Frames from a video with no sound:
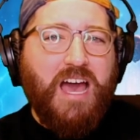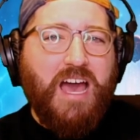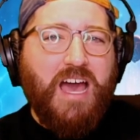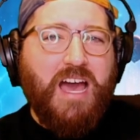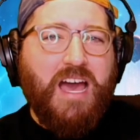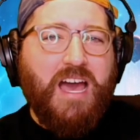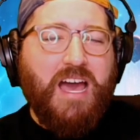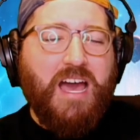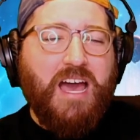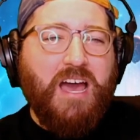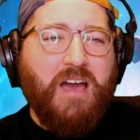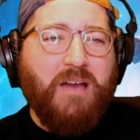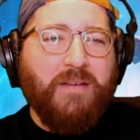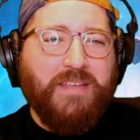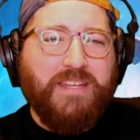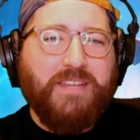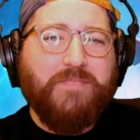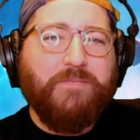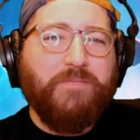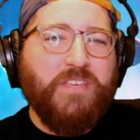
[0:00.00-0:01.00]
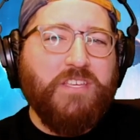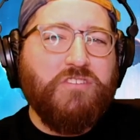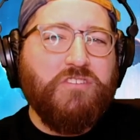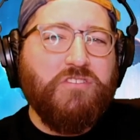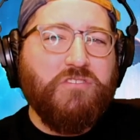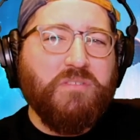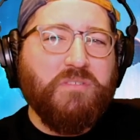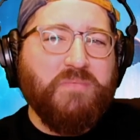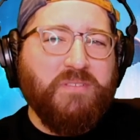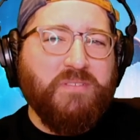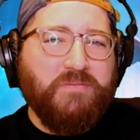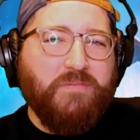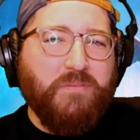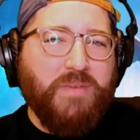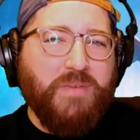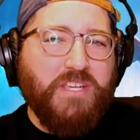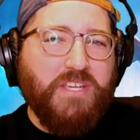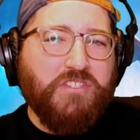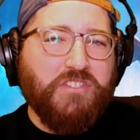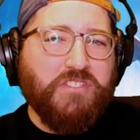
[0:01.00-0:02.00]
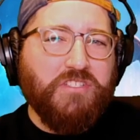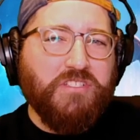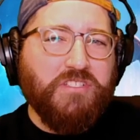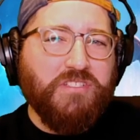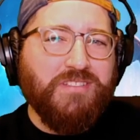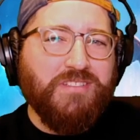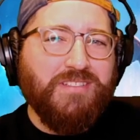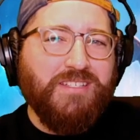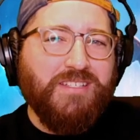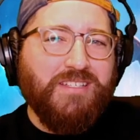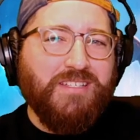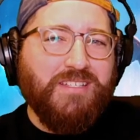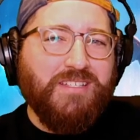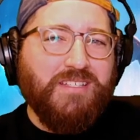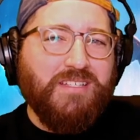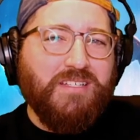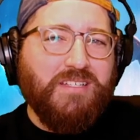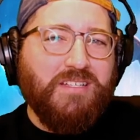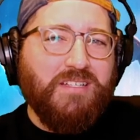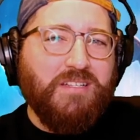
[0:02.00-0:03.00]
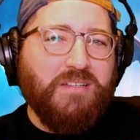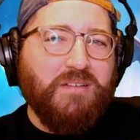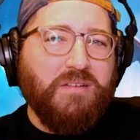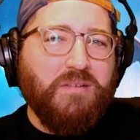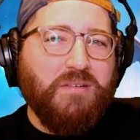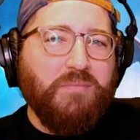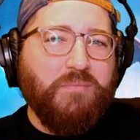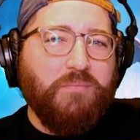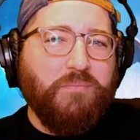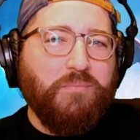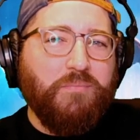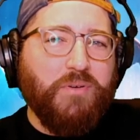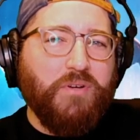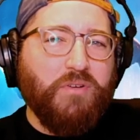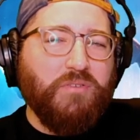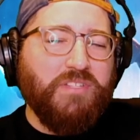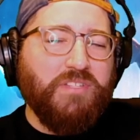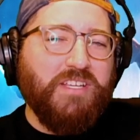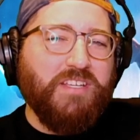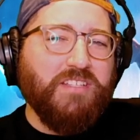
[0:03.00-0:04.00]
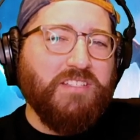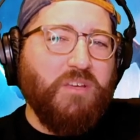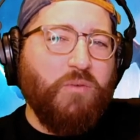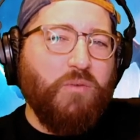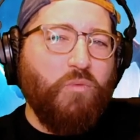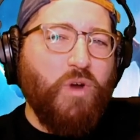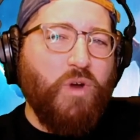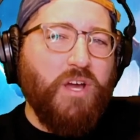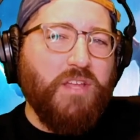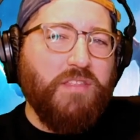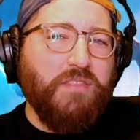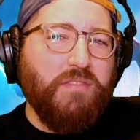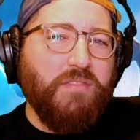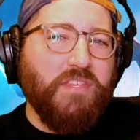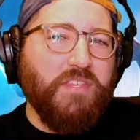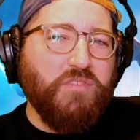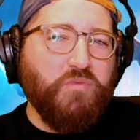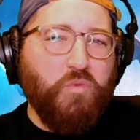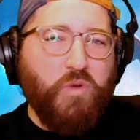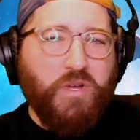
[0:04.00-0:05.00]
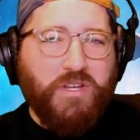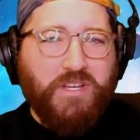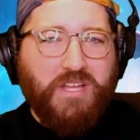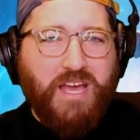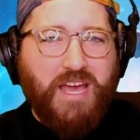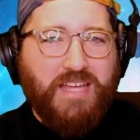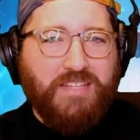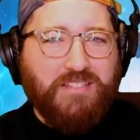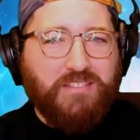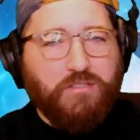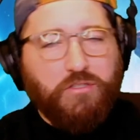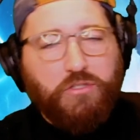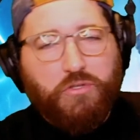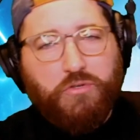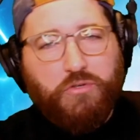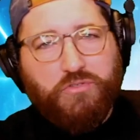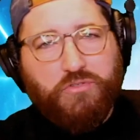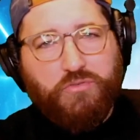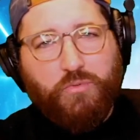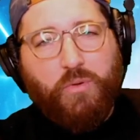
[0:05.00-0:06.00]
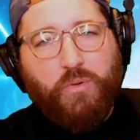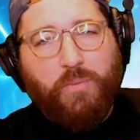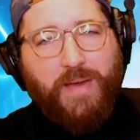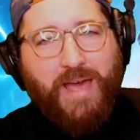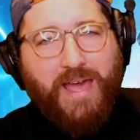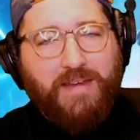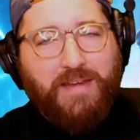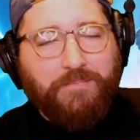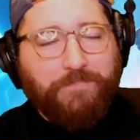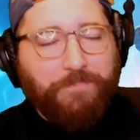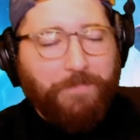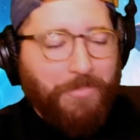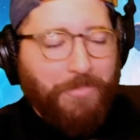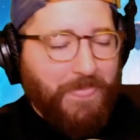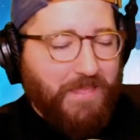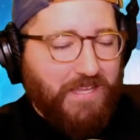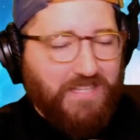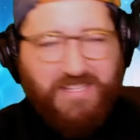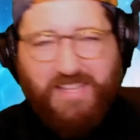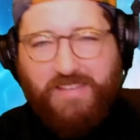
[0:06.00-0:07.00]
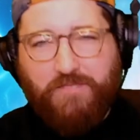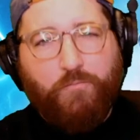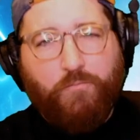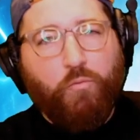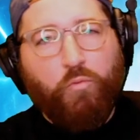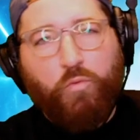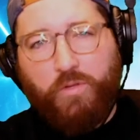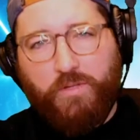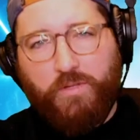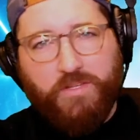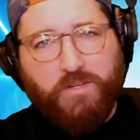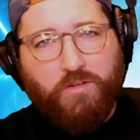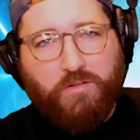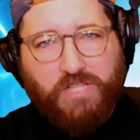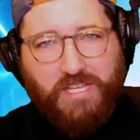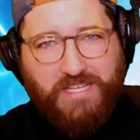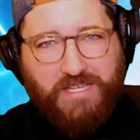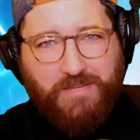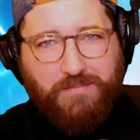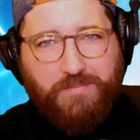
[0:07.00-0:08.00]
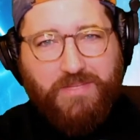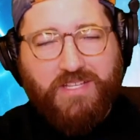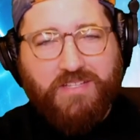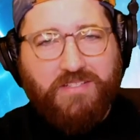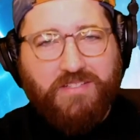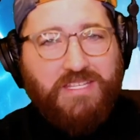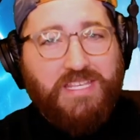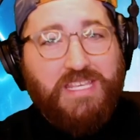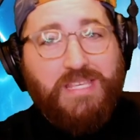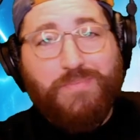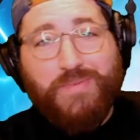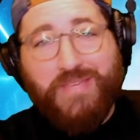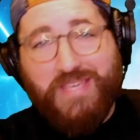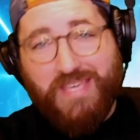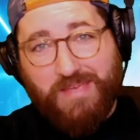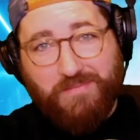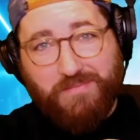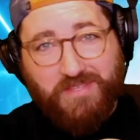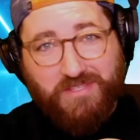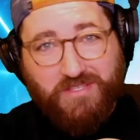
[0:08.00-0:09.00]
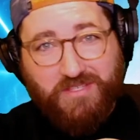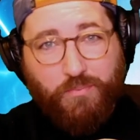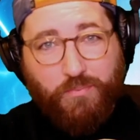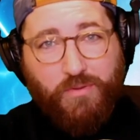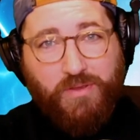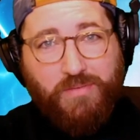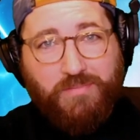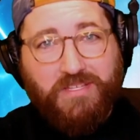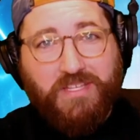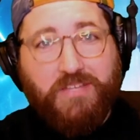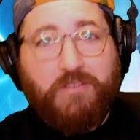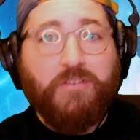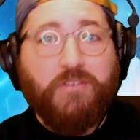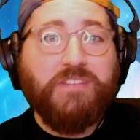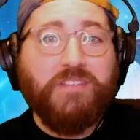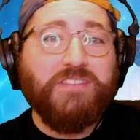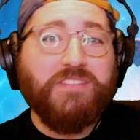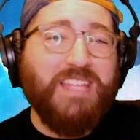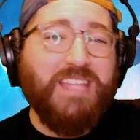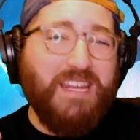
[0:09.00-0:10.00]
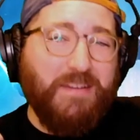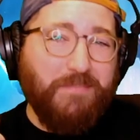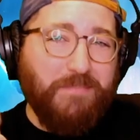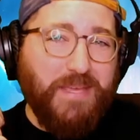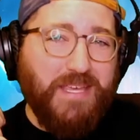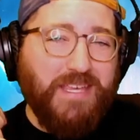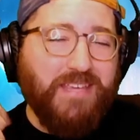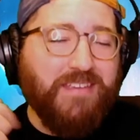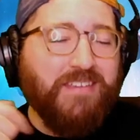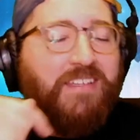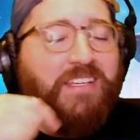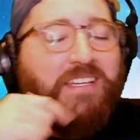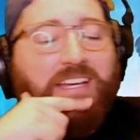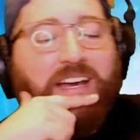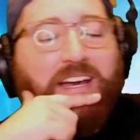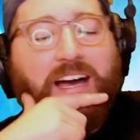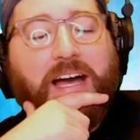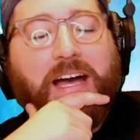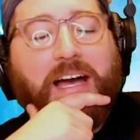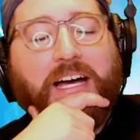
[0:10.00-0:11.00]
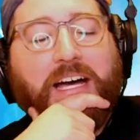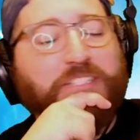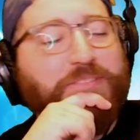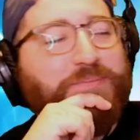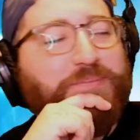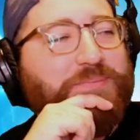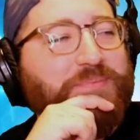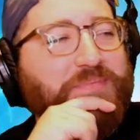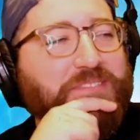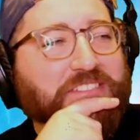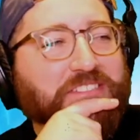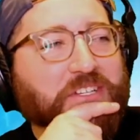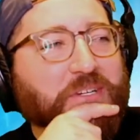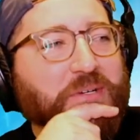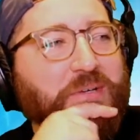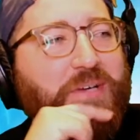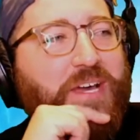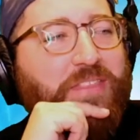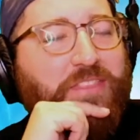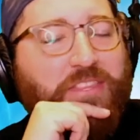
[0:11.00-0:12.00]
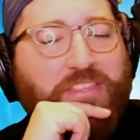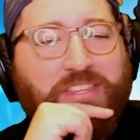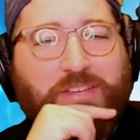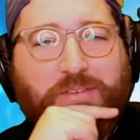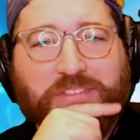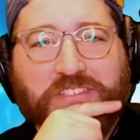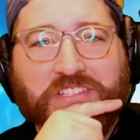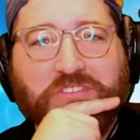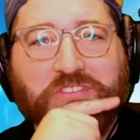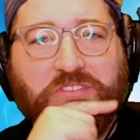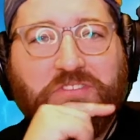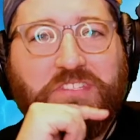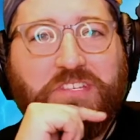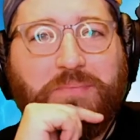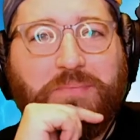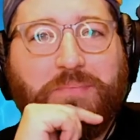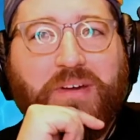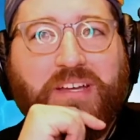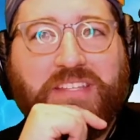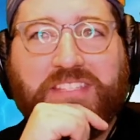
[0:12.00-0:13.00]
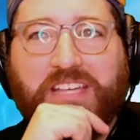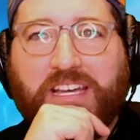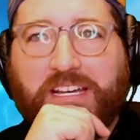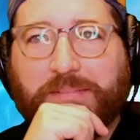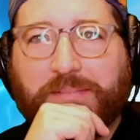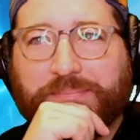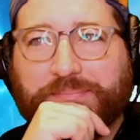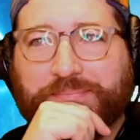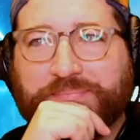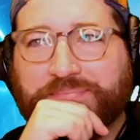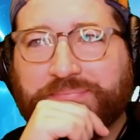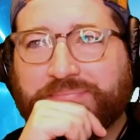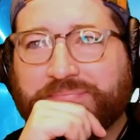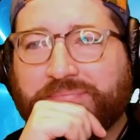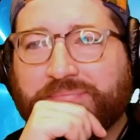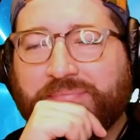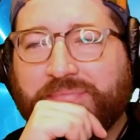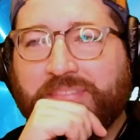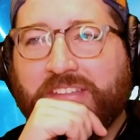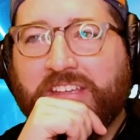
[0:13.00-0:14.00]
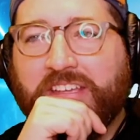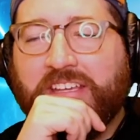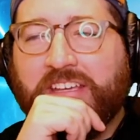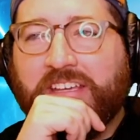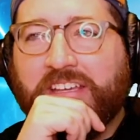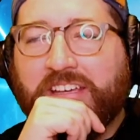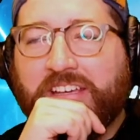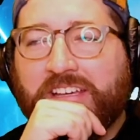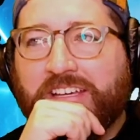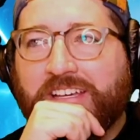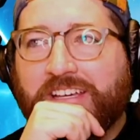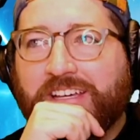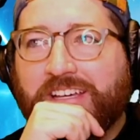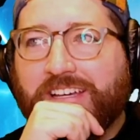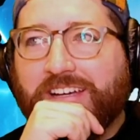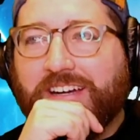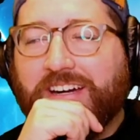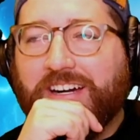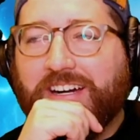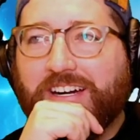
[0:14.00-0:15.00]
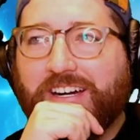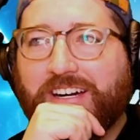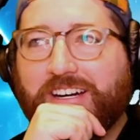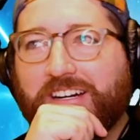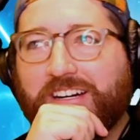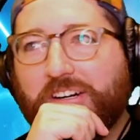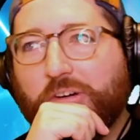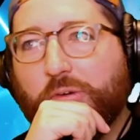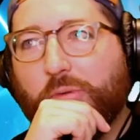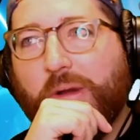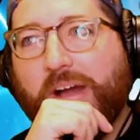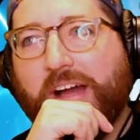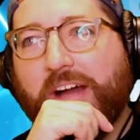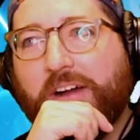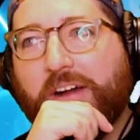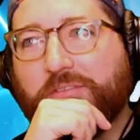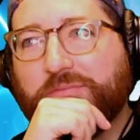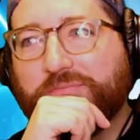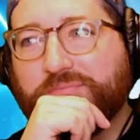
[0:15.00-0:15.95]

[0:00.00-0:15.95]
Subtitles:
I'm gonna feed you some information, but only because I want this one guy to lose real bad, because I really don't like him because he became the supreme leader instead of me. So I thought that was interesting. But oh wow,